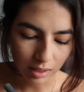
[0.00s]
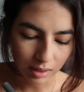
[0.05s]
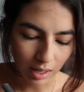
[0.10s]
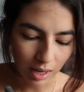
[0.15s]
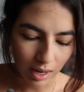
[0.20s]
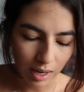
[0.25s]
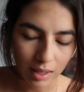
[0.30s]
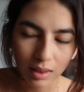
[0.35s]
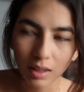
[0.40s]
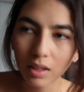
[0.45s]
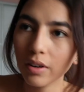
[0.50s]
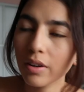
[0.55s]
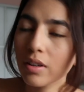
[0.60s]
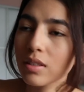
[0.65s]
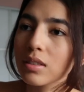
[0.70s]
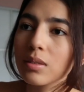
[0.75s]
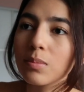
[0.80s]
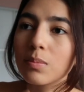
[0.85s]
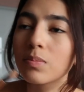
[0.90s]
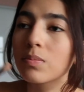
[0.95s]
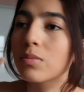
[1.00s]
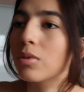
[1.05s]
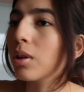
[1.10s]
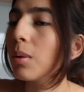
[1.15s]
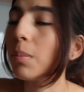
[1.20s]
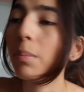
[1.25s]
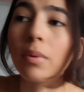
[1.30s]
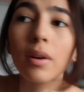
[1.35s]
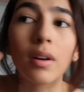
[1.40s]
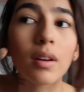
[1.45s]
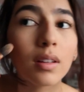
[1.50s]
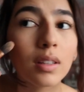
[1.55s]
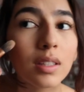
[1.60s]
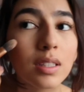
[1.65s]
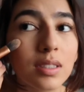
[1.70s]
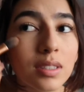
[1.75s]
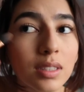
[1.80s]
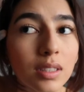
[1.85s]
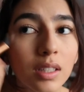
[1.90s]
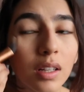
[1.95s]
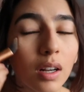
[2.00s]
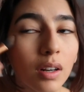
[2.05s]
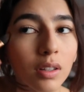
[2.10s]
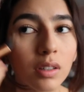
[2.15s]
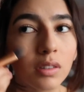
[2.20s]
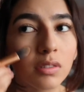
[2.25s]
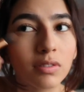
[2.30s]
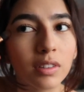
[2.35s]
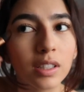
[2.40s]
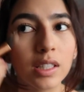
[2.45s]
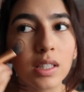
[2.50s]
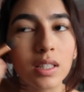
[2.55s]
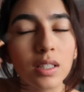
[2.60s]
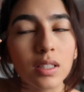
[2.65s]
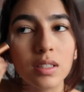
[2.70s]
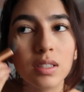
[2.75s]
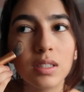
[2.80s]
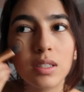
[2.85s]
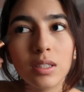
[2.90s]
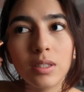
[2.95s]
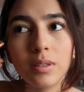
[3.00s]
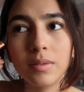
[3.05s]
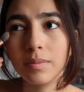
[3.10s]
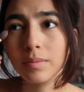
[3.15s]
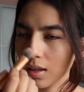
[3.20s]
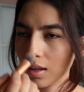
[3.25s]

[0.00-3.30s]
Like the highlighters, you can barely see it on your face.